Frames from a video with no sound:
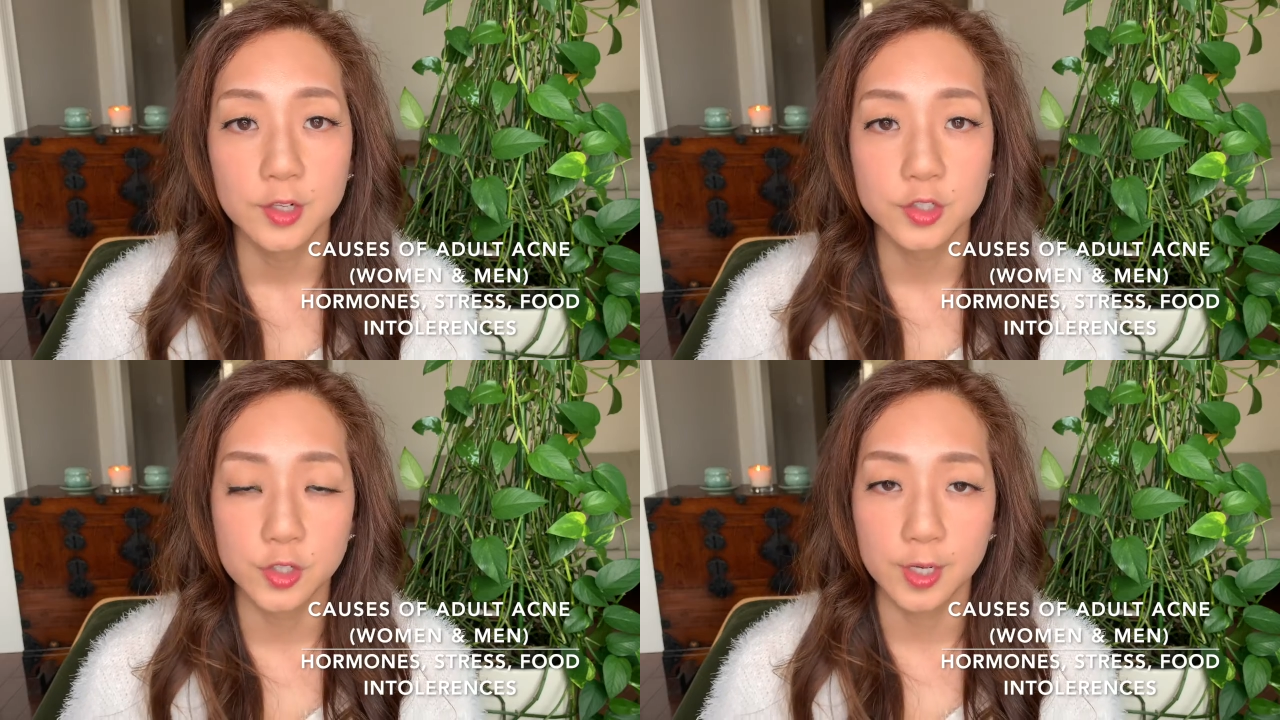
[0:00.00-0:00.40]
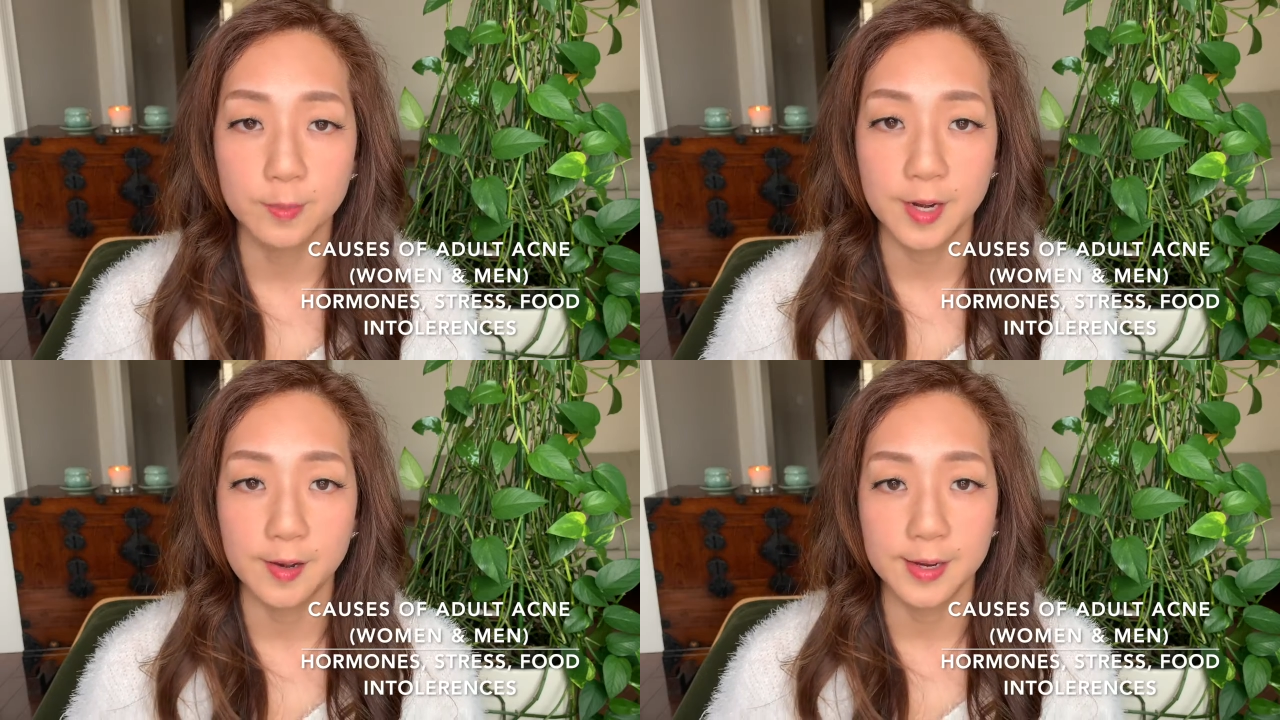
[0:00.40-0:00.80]
During
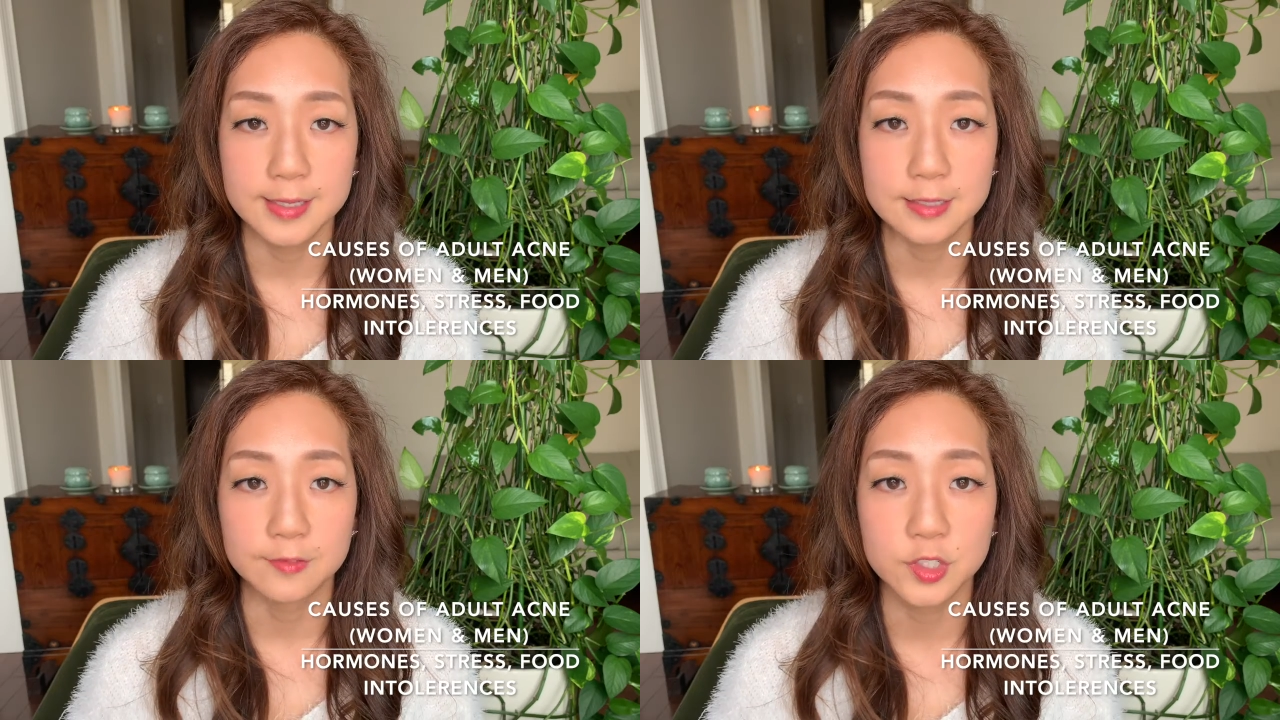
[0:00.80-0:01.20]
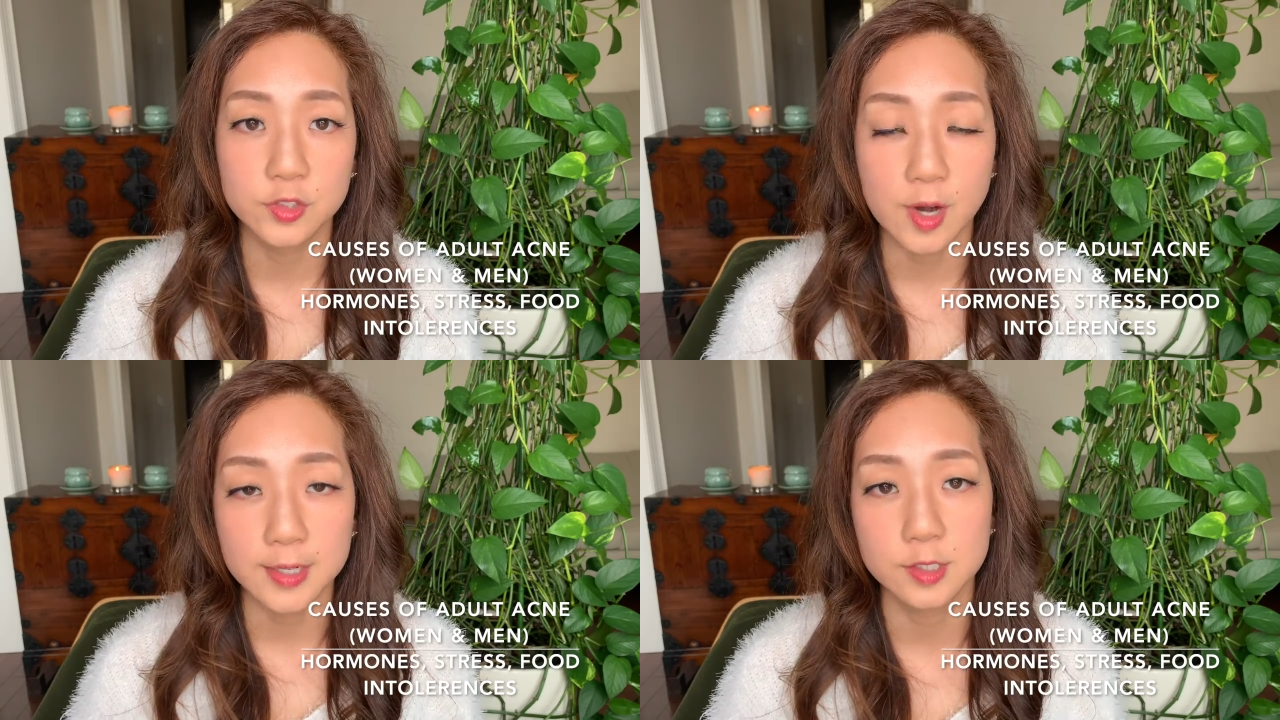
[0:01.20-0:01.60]
periods of
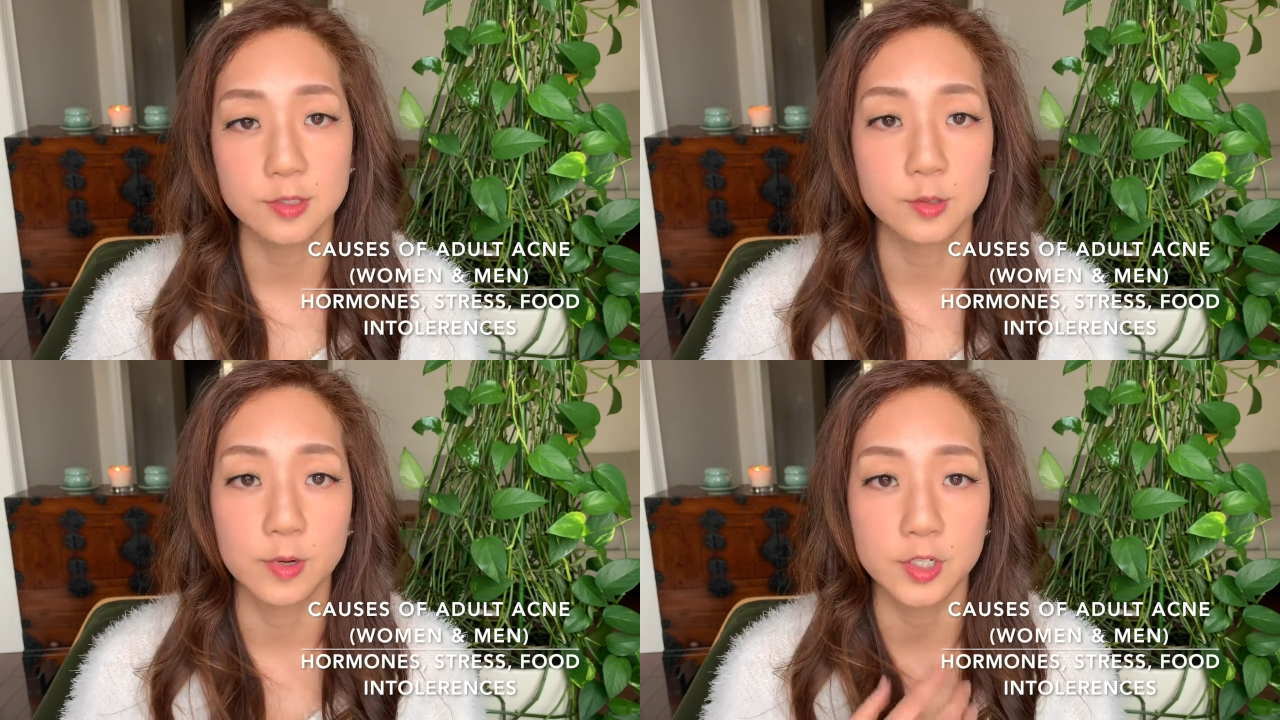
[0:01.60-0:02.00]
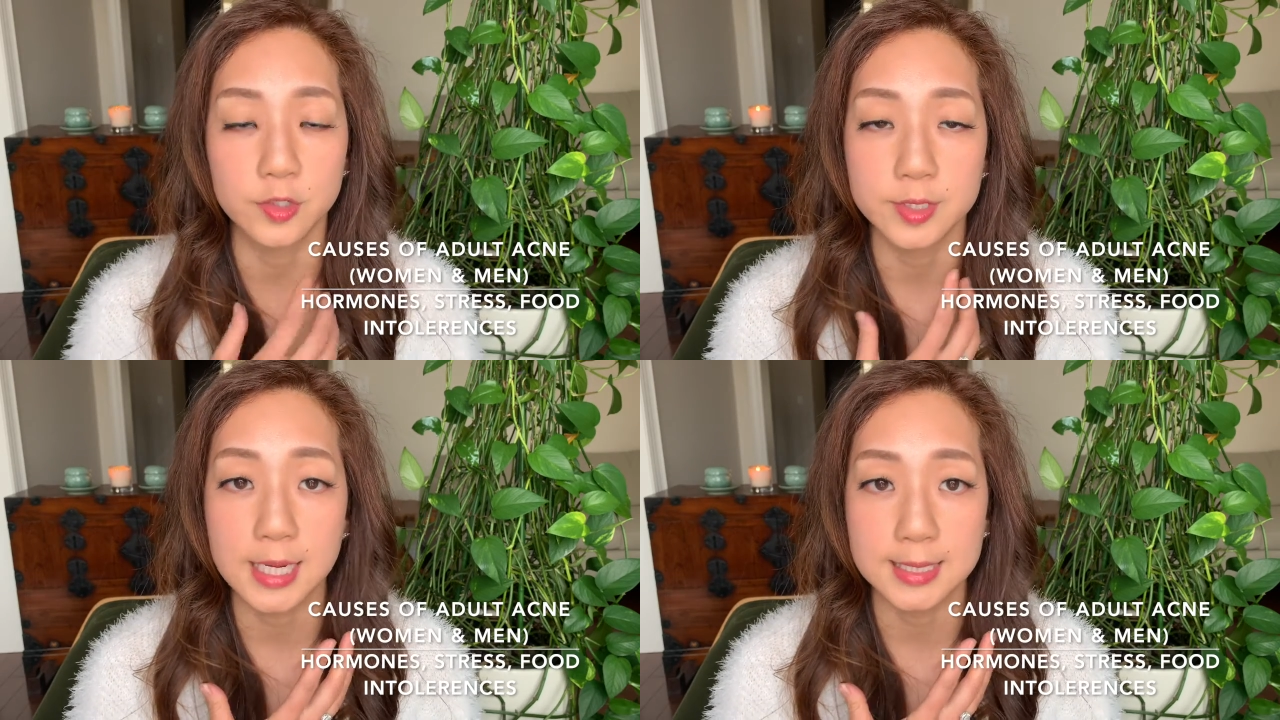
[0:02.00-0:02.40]
stress is when
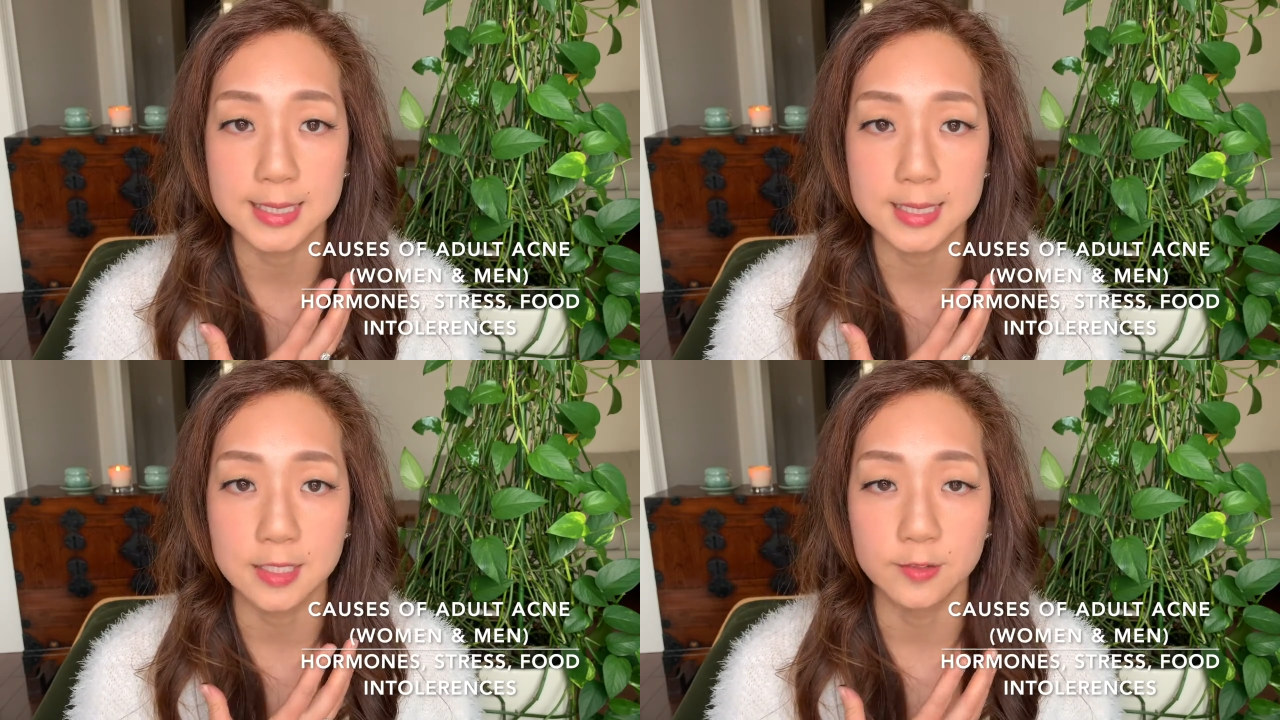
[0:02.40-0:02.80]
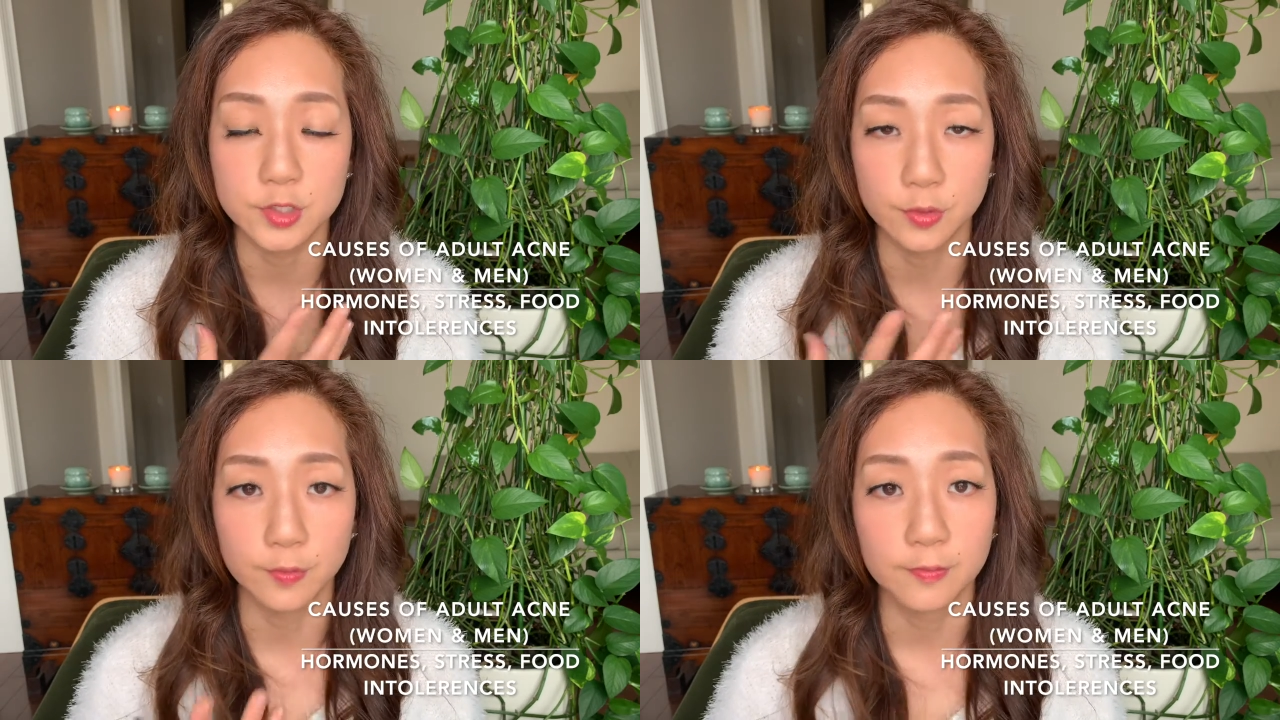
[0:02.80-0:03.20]
you tend to see
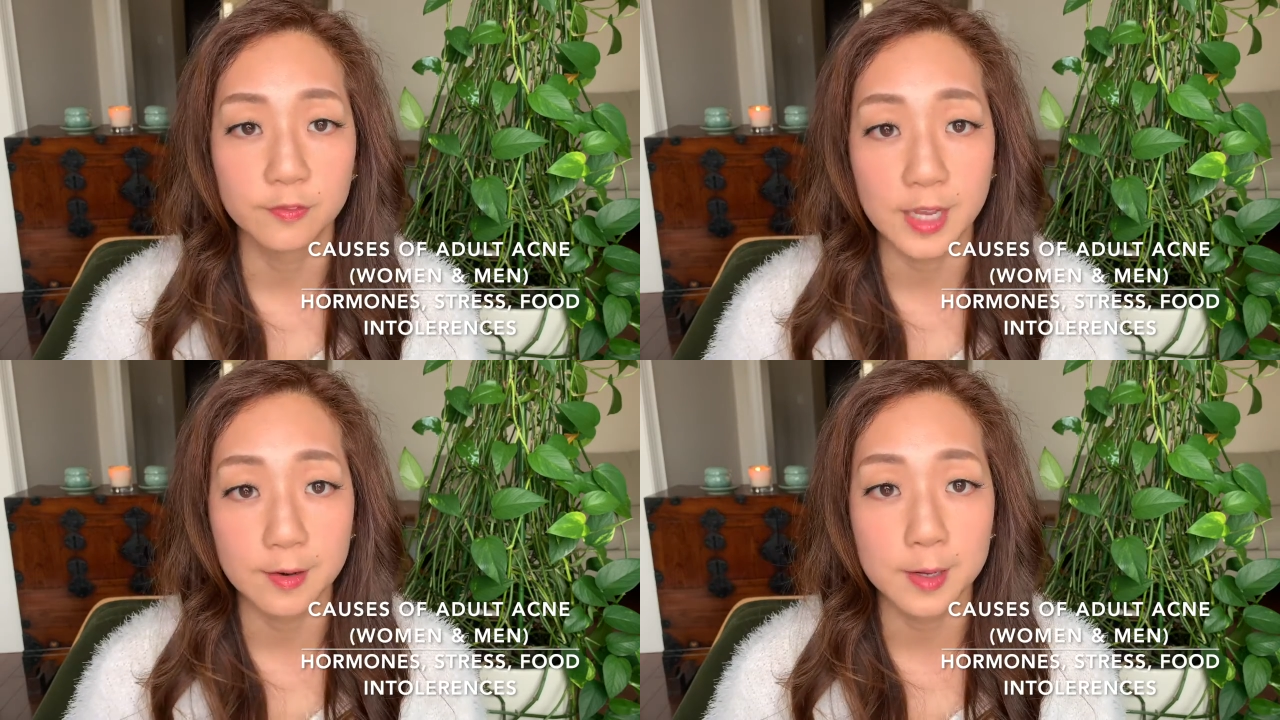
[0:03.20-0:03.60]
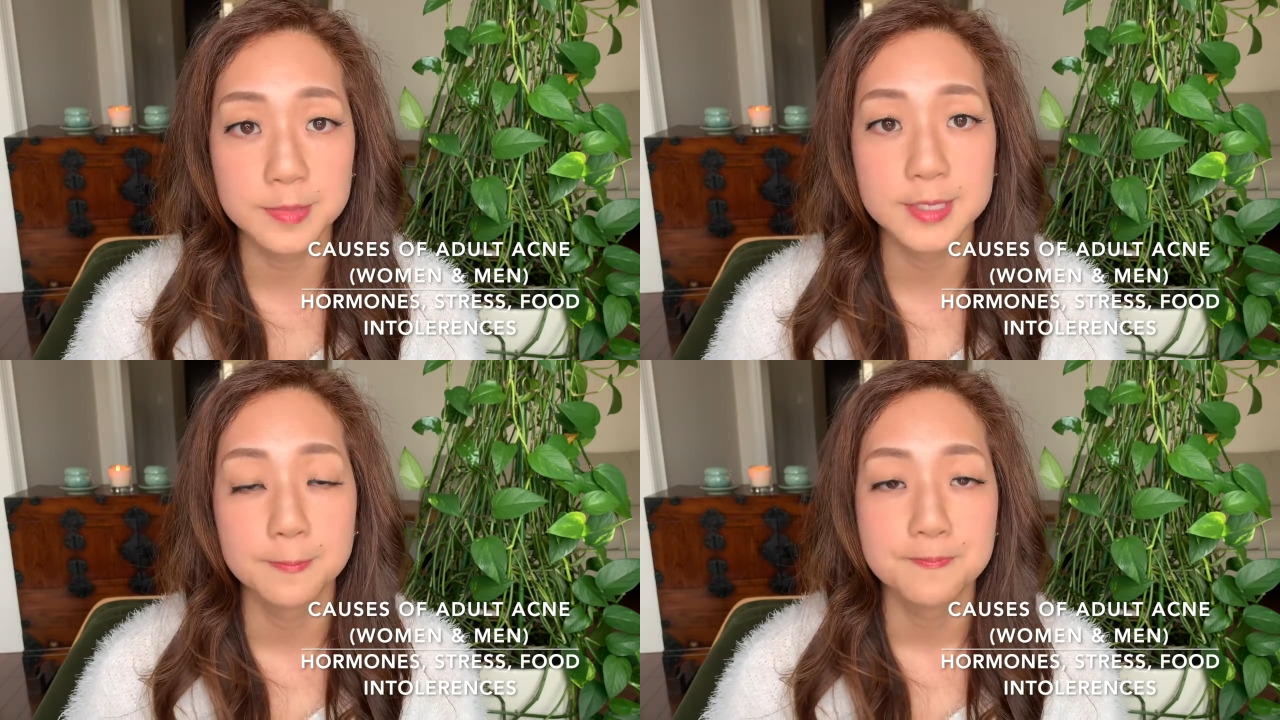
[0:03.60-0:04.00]
certain flare-ups,